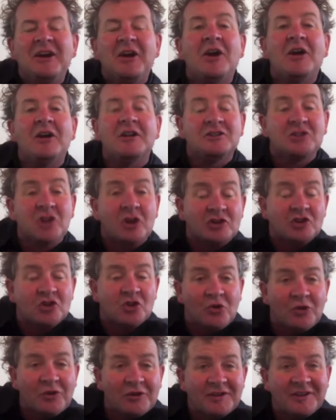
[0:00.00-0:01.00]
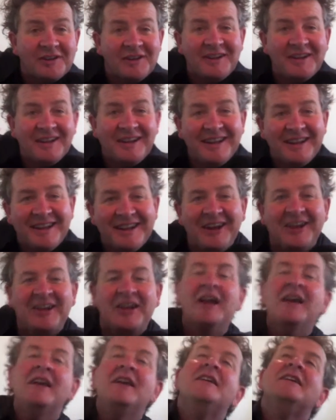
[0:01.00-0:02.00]
Oh, it's so short.
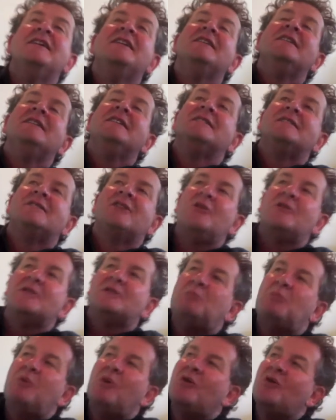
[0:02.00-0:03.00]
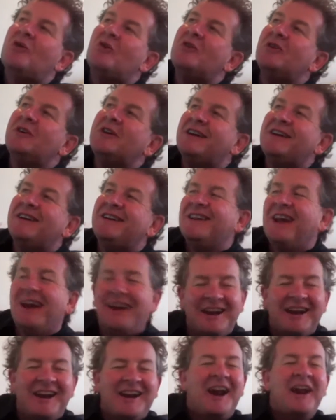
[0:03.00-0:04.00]
Okay. So I was born in...
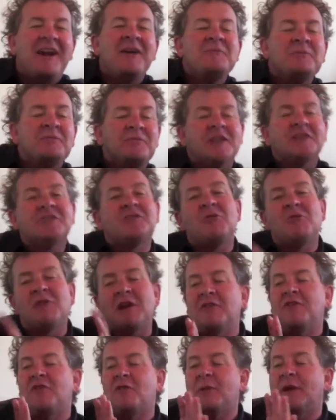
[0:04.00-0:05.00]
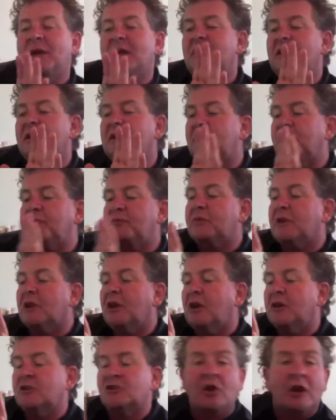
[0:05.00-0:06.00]
No. So really for me,
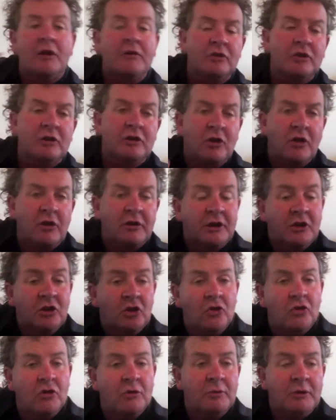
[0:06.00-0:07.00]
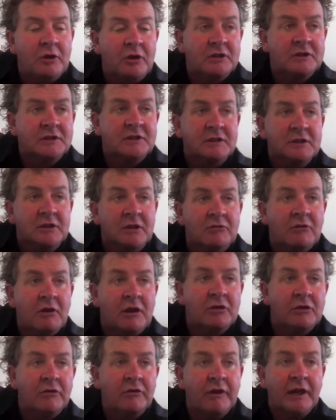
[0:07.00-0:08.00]
I travelled a lot in Europe when I was
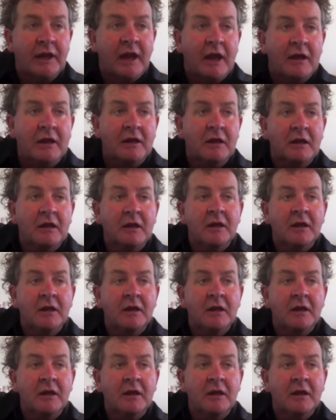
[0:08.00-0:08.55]
relatively young.